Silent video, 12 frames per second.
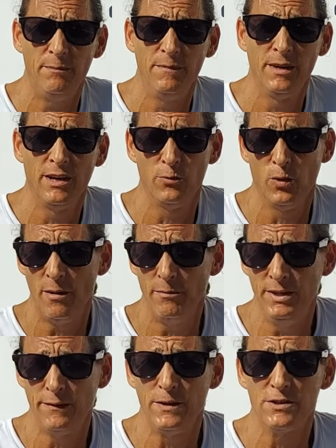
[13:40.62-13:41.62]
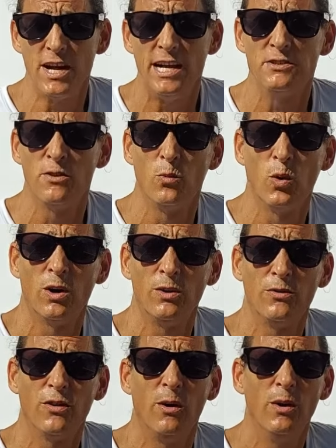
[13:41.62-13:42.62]
because we're on different sides of the world.
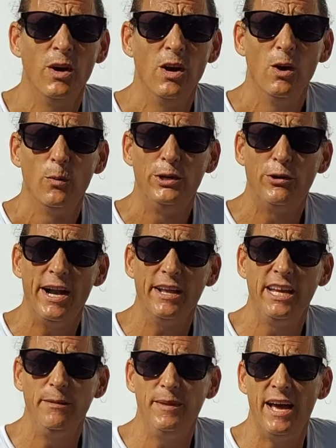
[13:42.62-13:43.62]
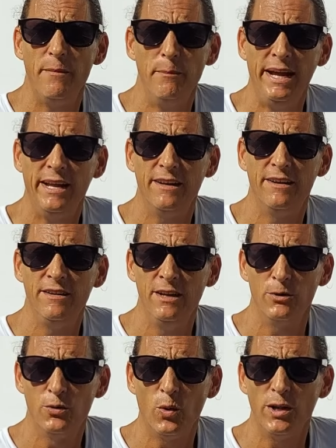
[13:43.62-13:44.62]
So we try to keep that manned,
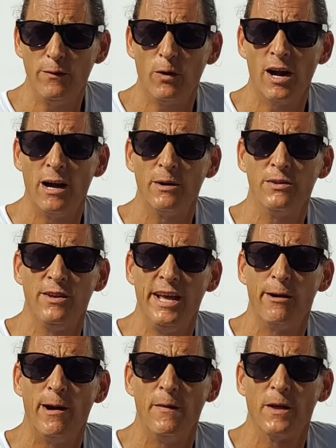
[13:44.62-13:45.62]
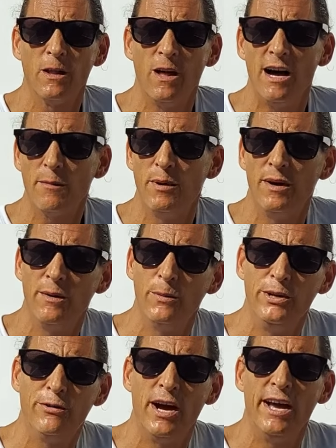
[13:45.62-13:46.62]
24 hours a day around the clock, but we
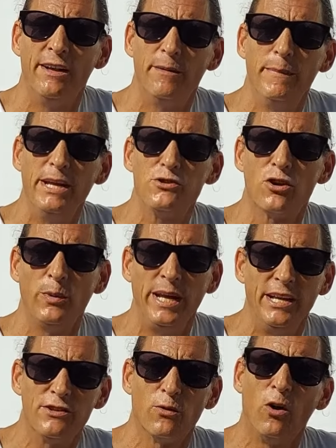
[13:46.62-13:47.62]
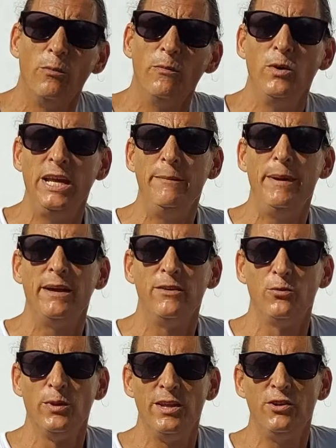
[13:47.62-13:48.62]
try to make sure we answer all
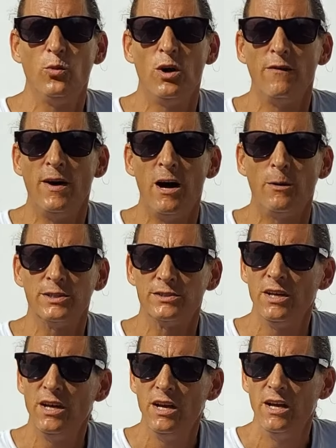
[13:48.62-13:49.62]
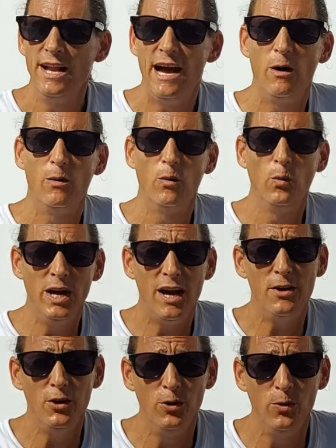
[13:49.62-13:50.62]
emails within 12 hours. Now, we are
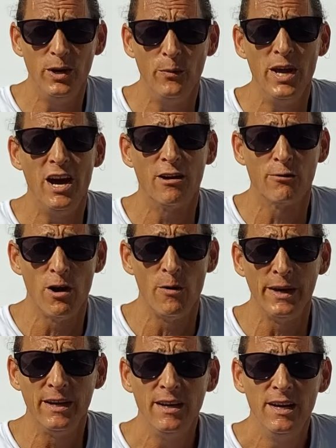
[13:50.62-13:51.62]
new and we are growing.